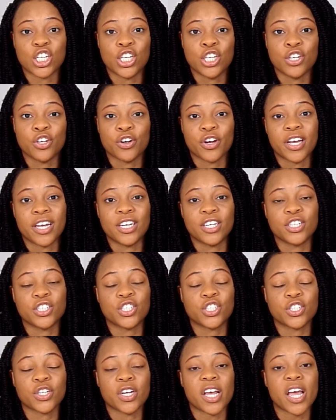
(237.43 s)
in your
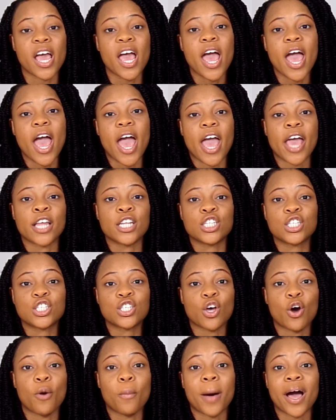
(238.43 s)
industry. And
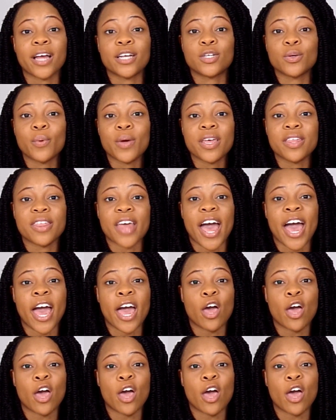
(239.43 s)
so by doing that,